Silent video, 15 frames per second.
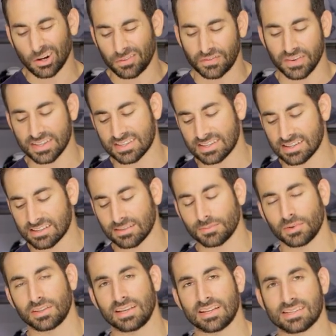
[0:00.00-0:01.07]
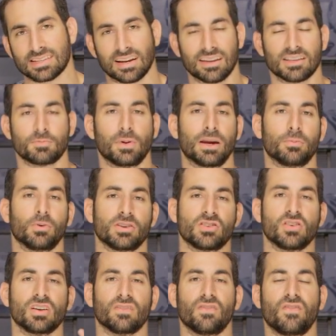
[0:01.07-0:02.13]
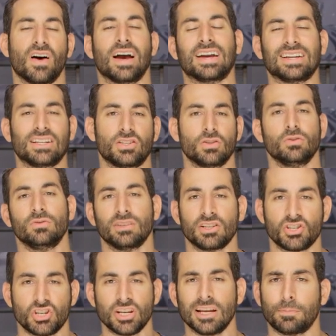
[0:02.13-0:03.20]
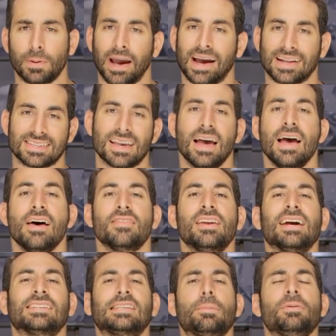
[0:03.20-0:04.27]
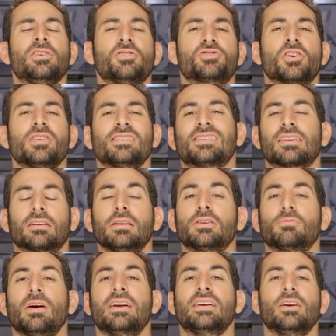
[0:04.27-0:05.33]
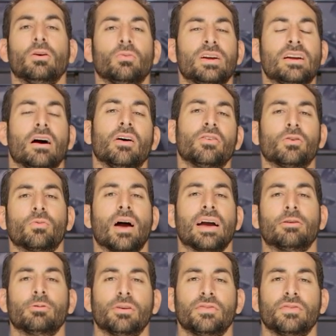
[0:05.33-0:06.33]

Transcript: AirFit system on the inside of this bad boy so you can fine tune the cheek pads. The next step in your journey is to click right here, read other rider